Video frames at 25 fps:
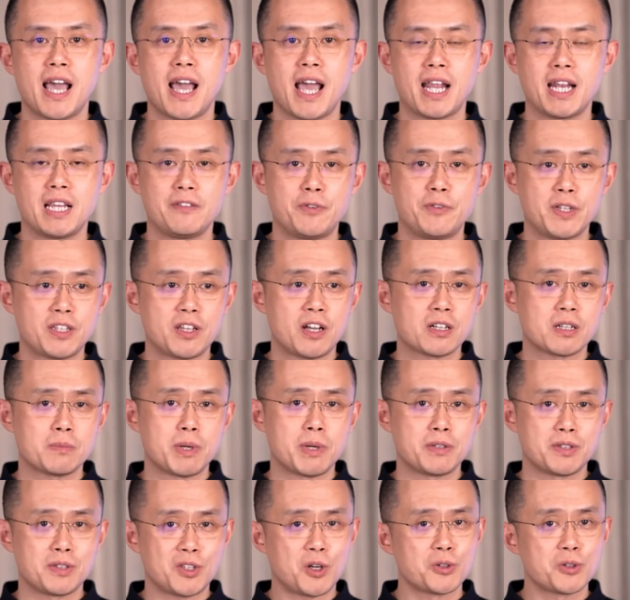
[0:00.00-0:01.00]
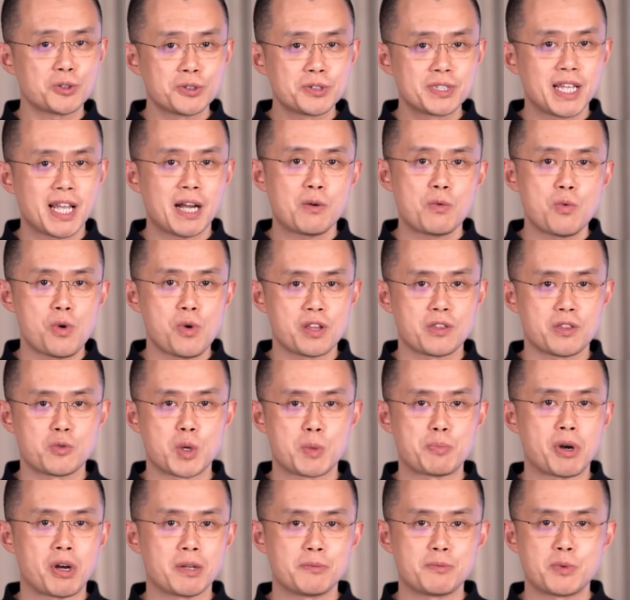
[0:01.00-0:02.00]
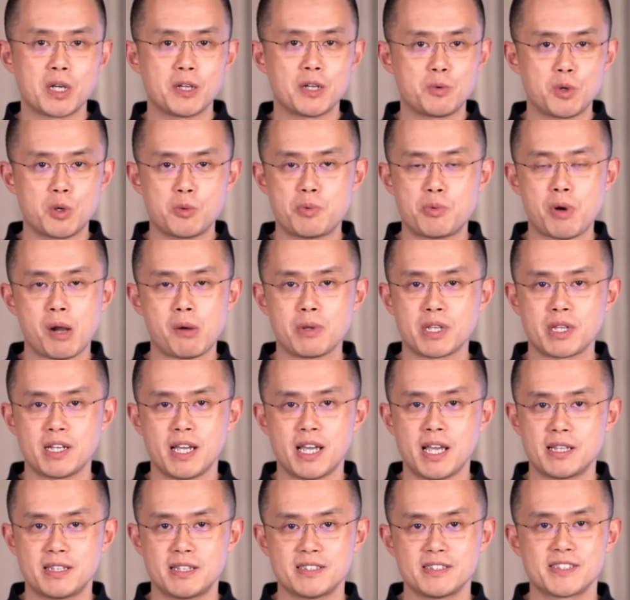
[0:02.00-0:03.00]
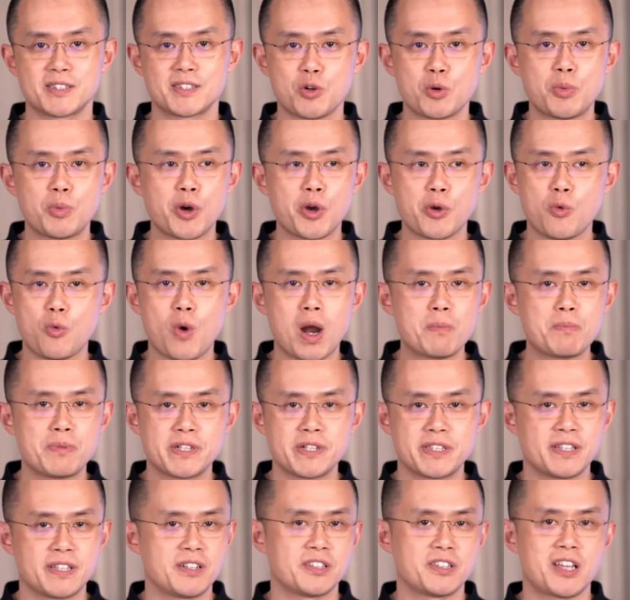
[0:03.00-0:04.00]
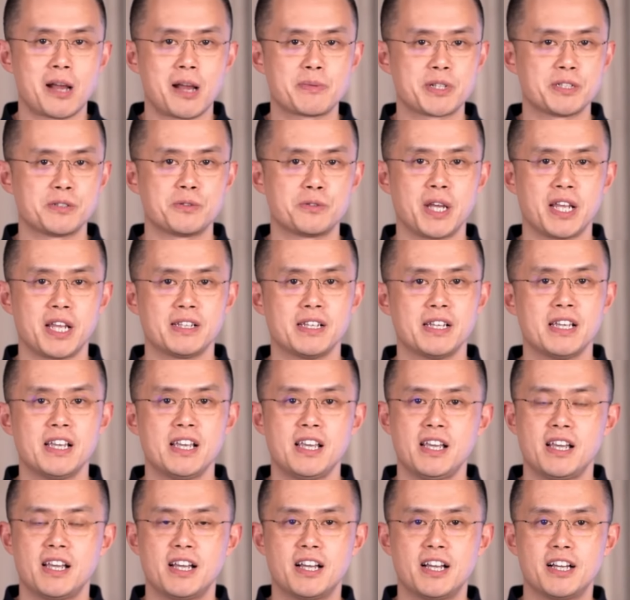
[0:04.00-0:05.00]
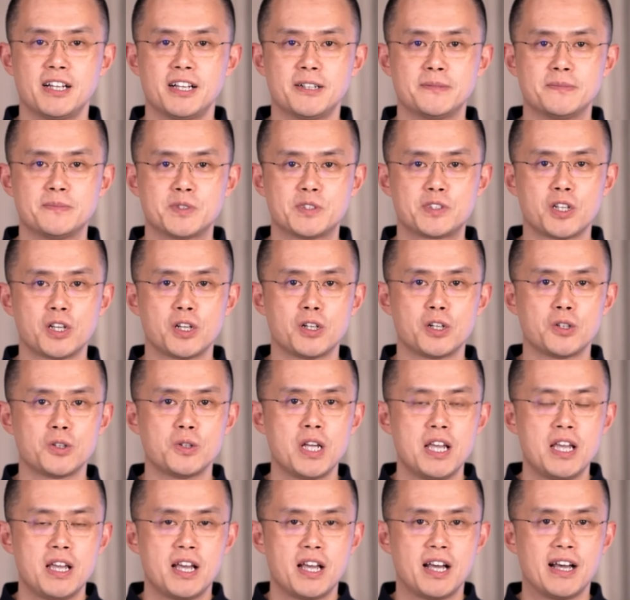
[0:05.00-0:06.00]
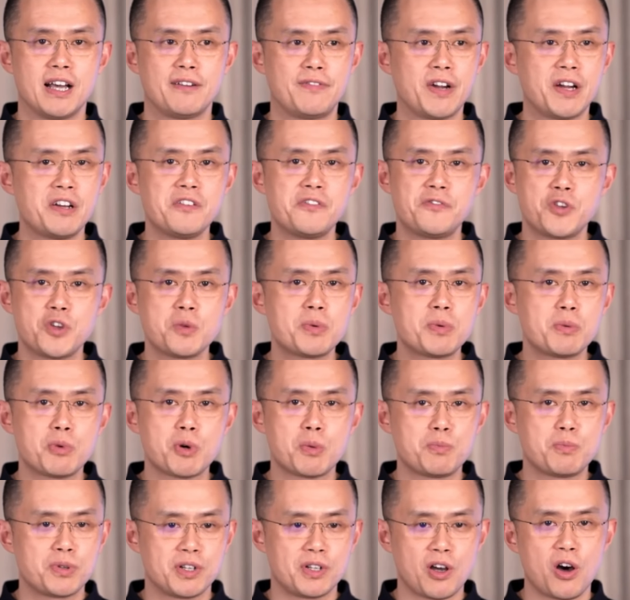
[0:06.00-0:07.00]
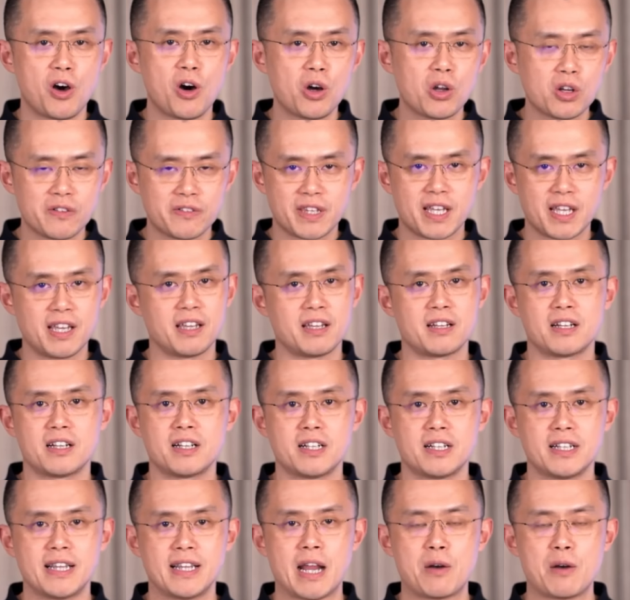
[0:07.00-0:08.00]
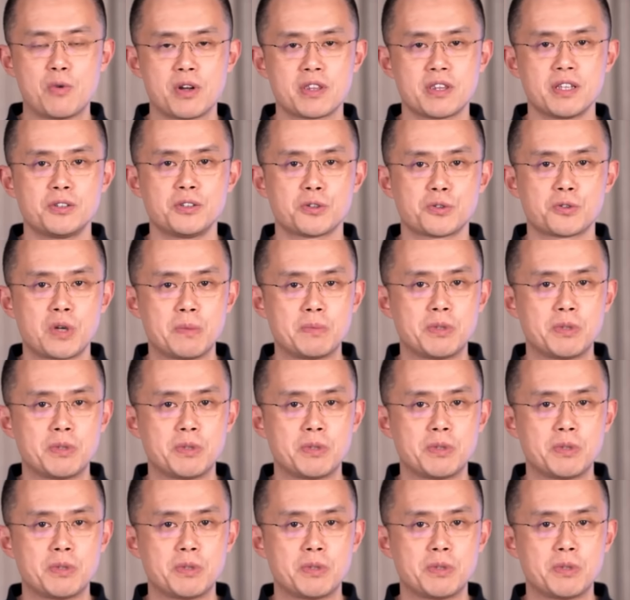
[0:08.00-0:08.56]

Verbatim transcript: And if we talk about total net worth, we're probably, we're probably at 0.1% adoption rate. Um, so uh, very few people put all of their uh, net worth into